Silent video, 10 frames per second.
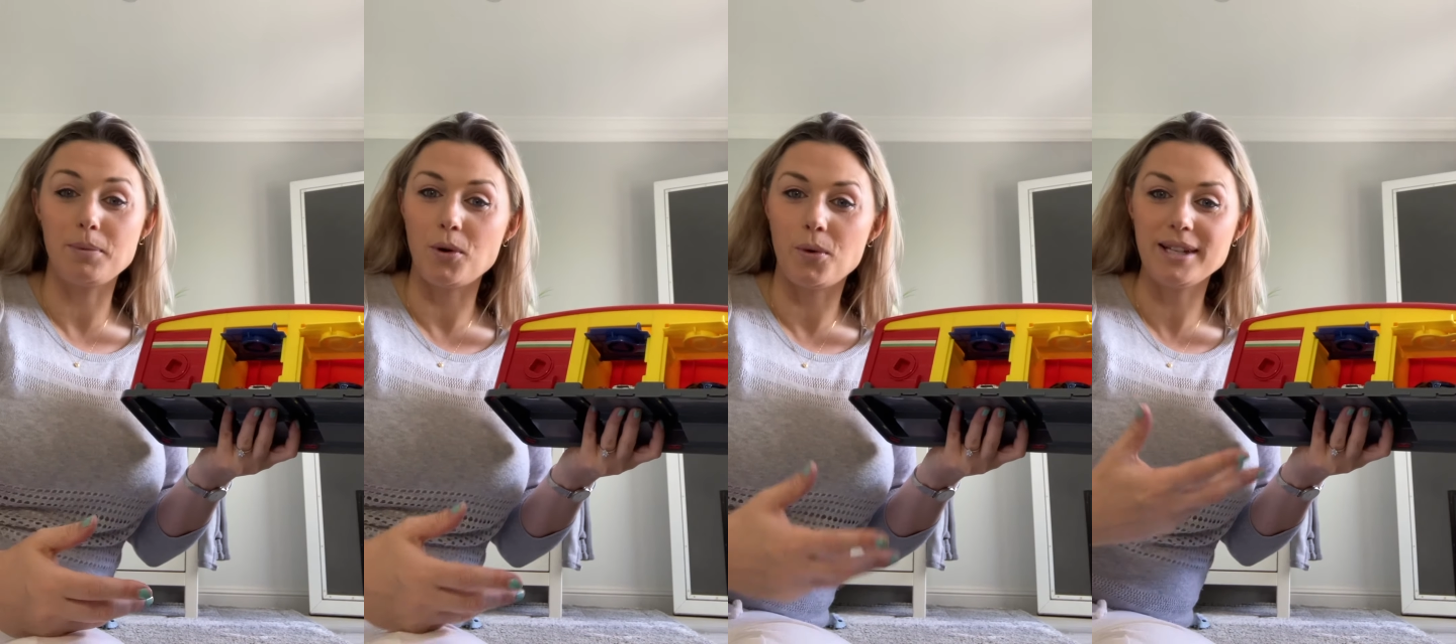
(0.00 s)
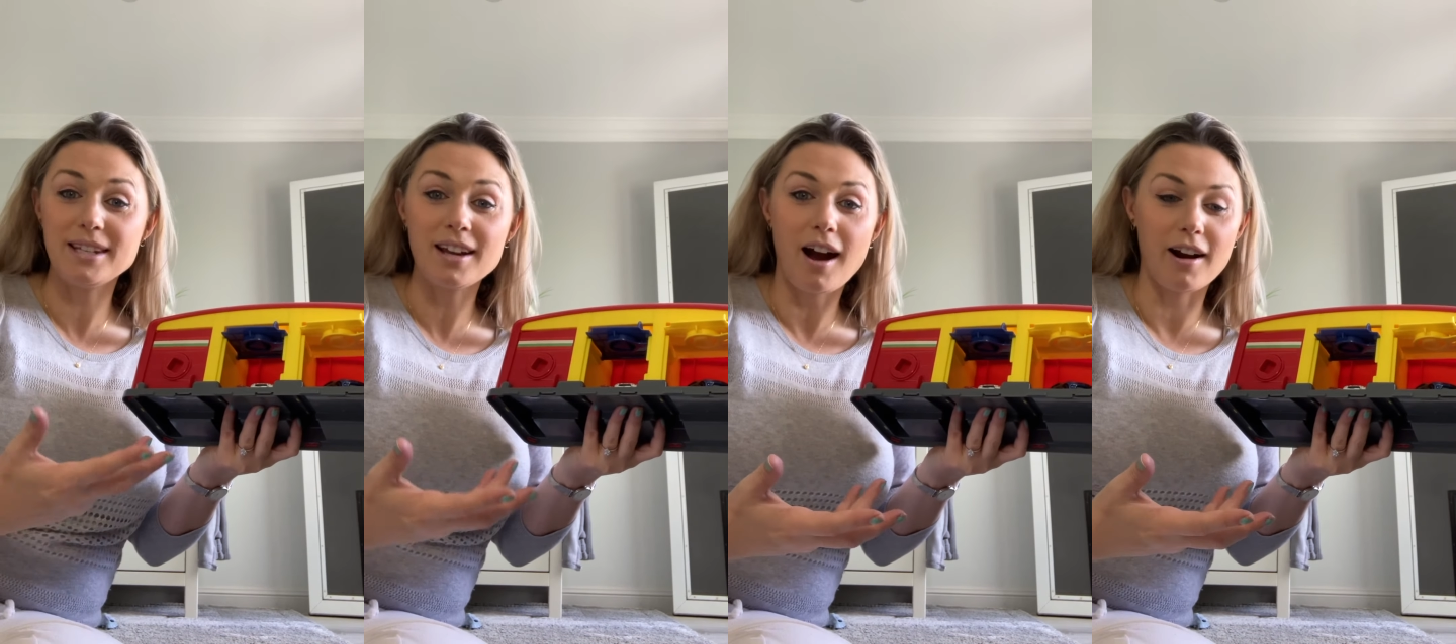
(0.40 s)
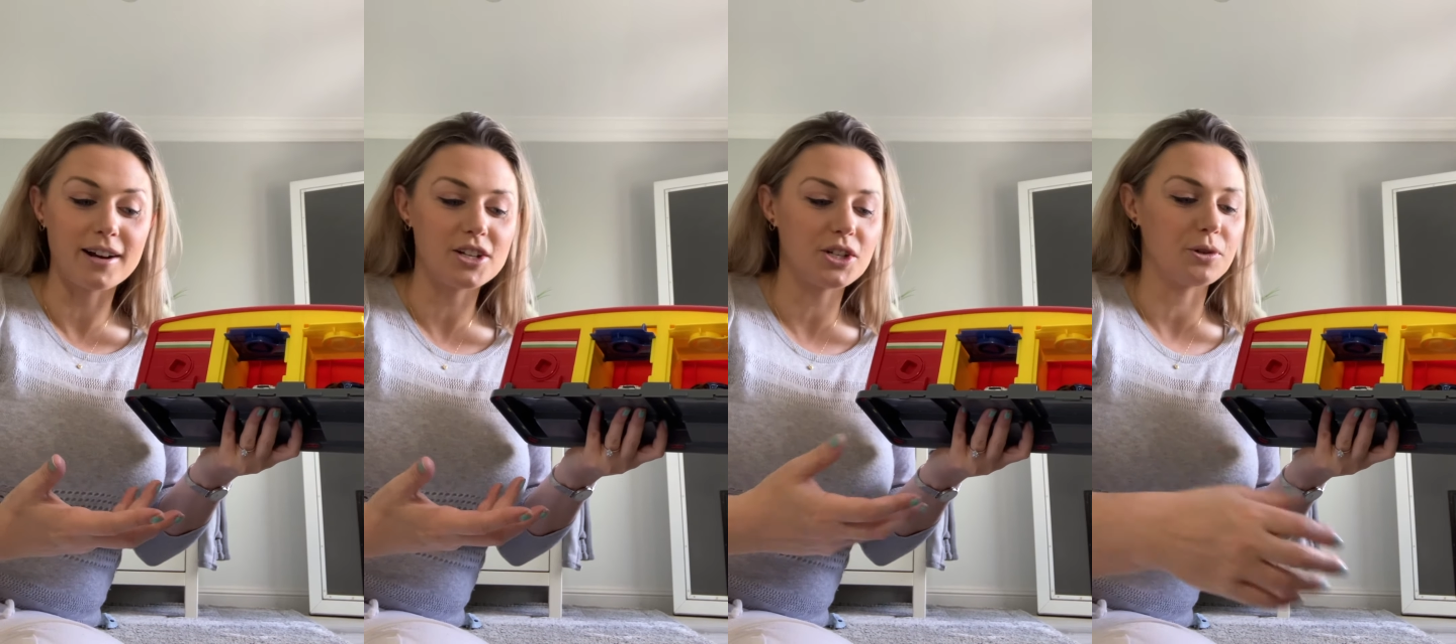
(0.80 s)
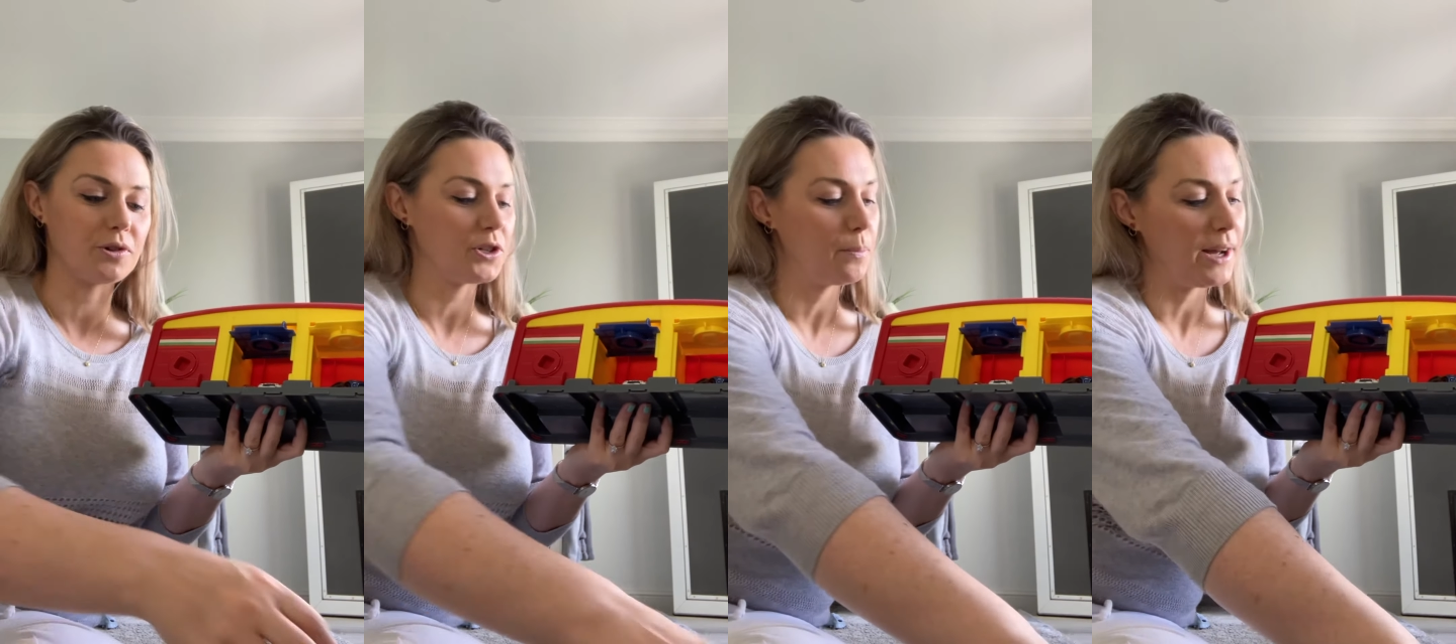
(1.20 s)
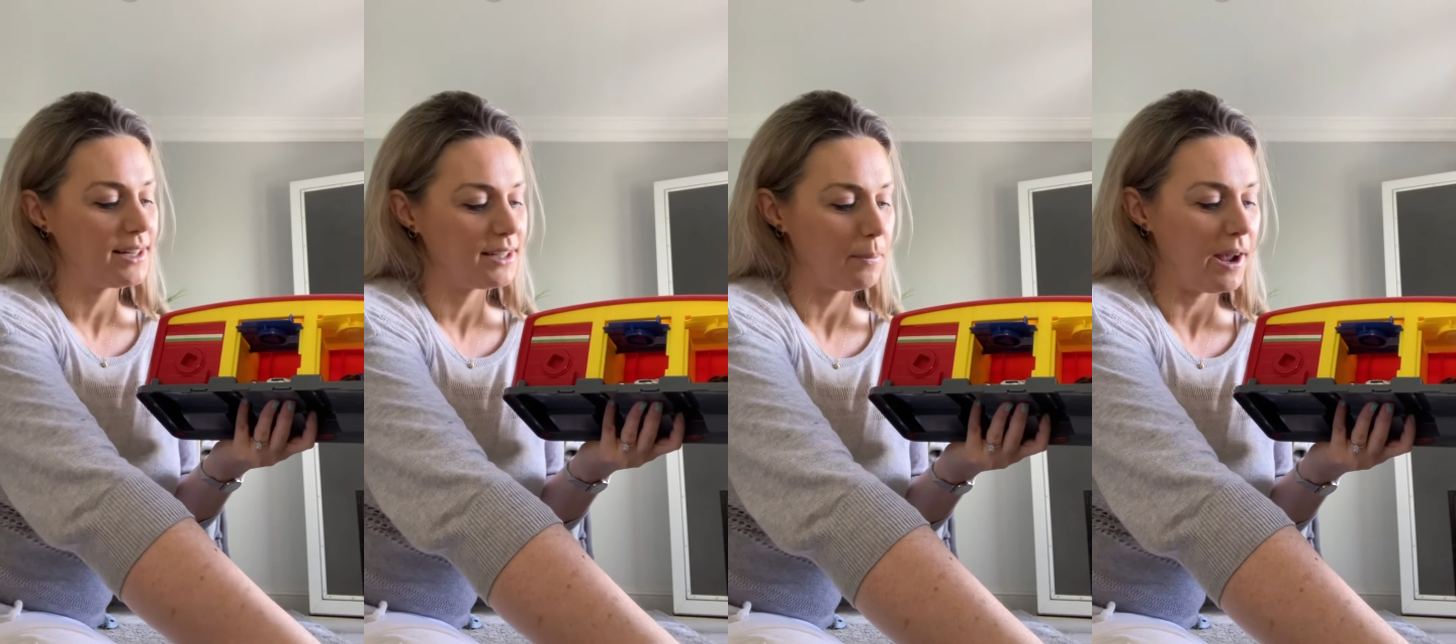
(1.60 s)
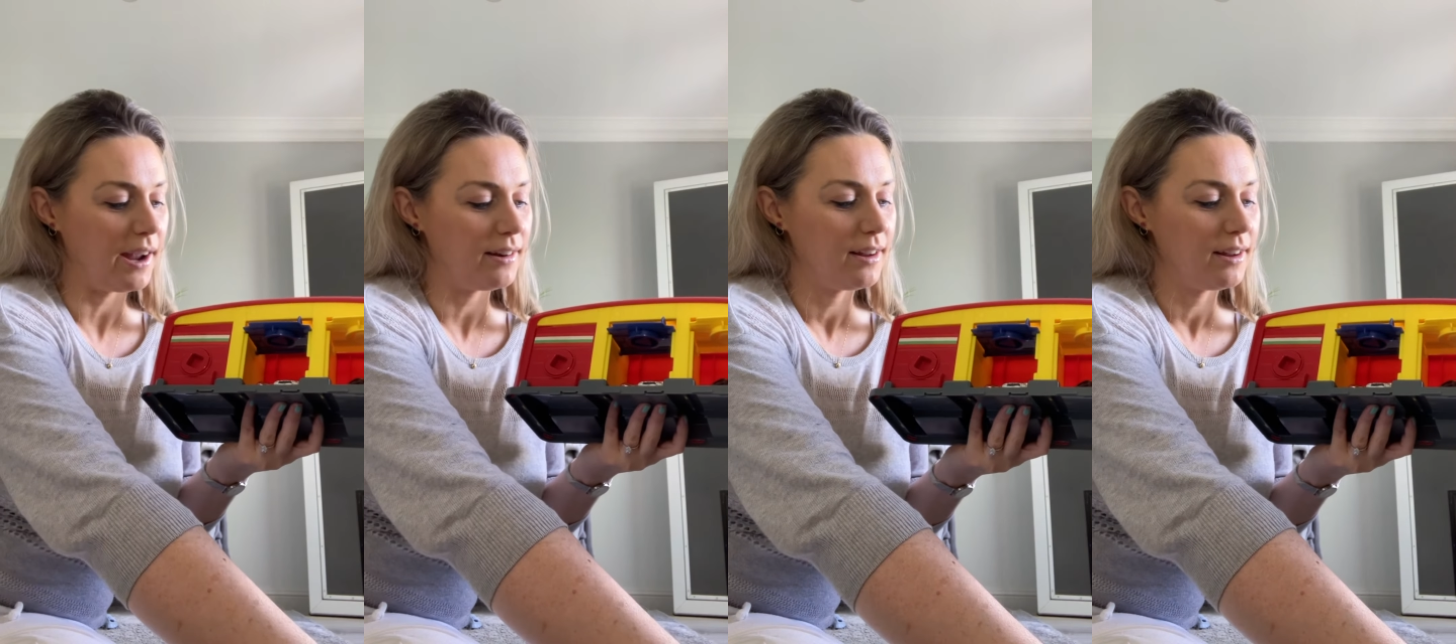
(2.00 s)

but always encourage children to participate.